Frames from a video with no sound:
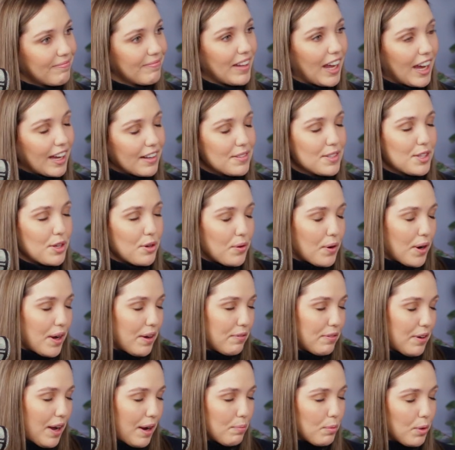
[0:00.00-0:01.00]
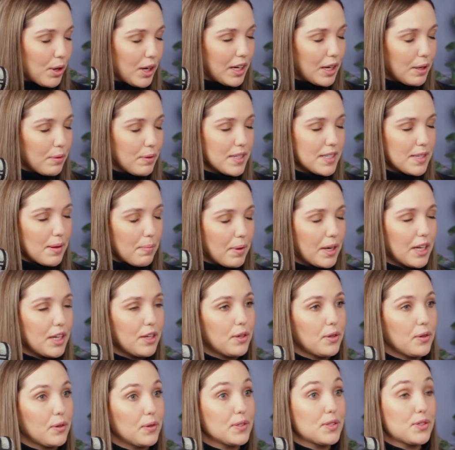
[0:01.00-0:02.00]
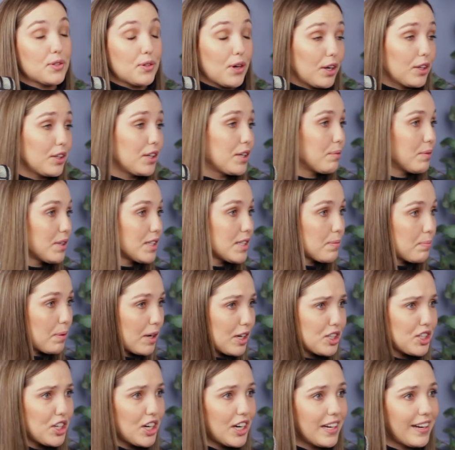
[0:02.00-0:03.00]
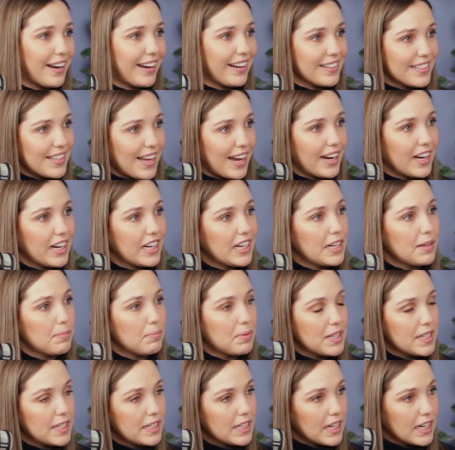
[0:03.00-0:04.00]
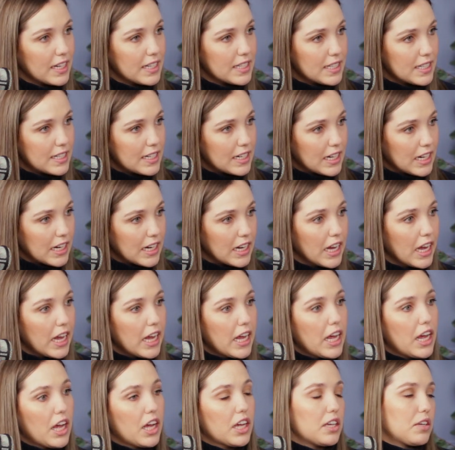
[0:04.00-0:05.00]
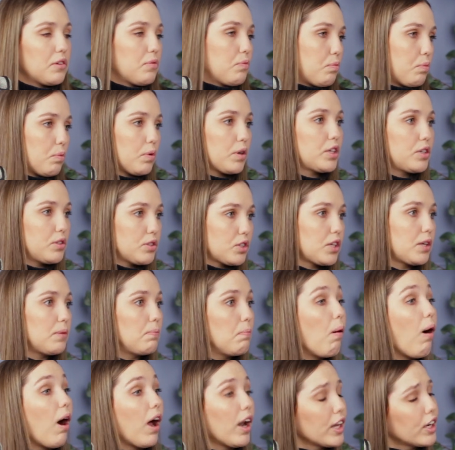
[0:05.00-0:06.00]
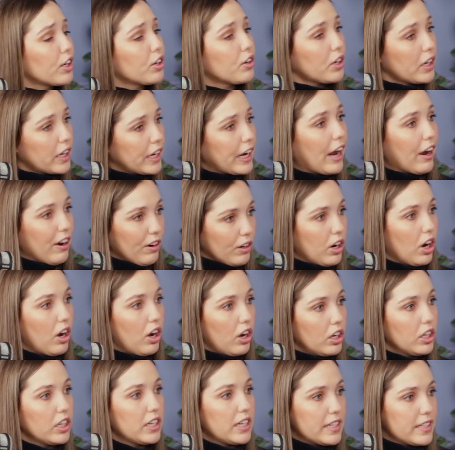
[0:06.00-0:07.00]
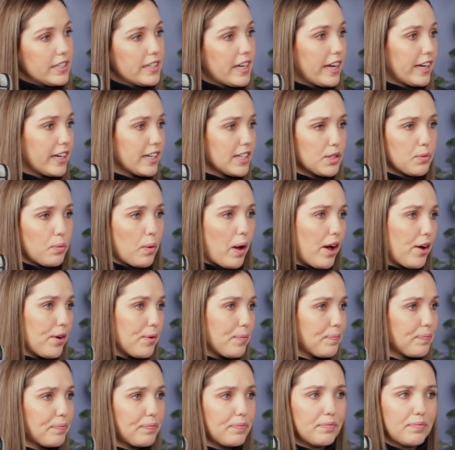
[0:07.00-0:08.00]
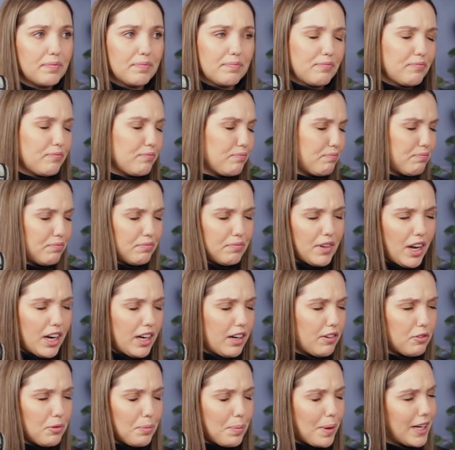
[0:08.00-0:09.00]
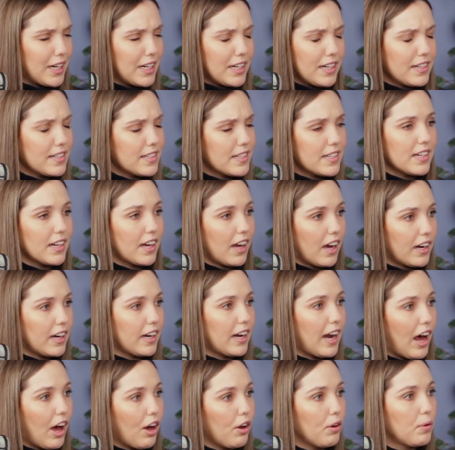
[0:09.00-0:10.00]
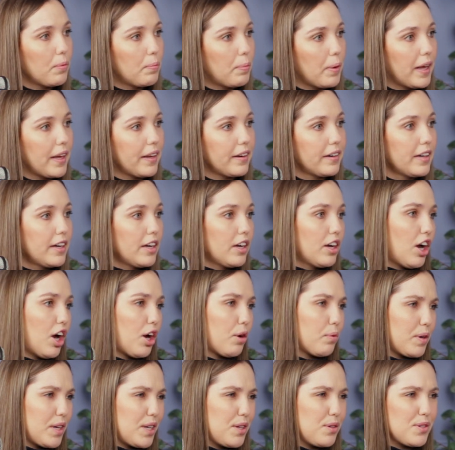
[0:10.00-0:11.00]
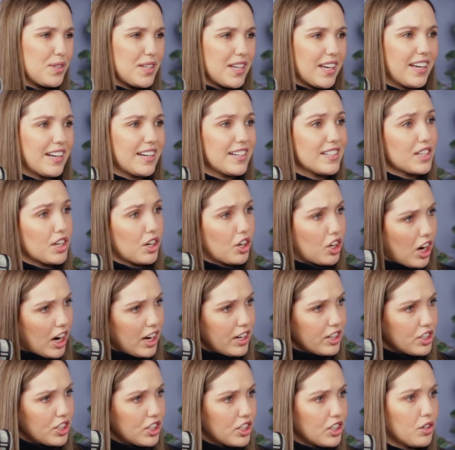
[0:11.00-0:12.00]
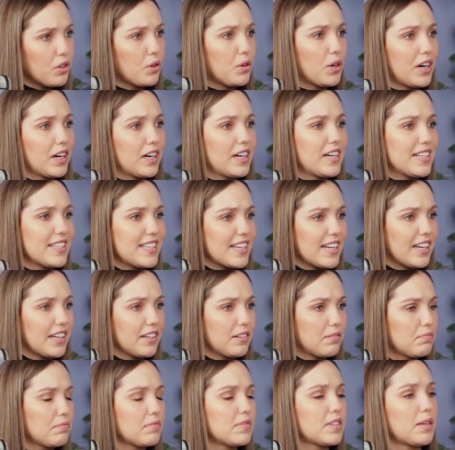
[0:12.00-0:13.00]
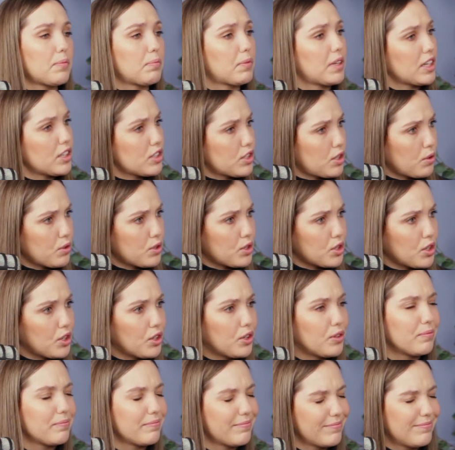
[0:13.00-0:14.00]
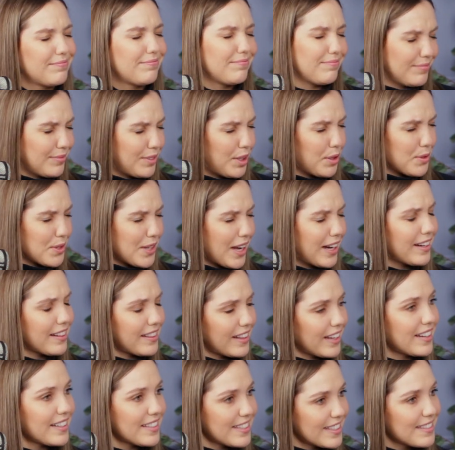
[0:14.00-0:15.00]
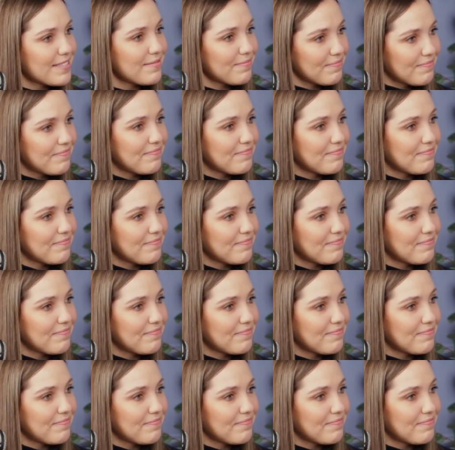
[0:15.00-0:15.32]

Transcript: Yeah. So if I'm working with somebody who is struggling with depression, anxiety, PTSD, we're usually monitoring alcohol intake as well. Not everybody needs to cut it out, but are we using it as a crutch or is it something social? Those kind of things.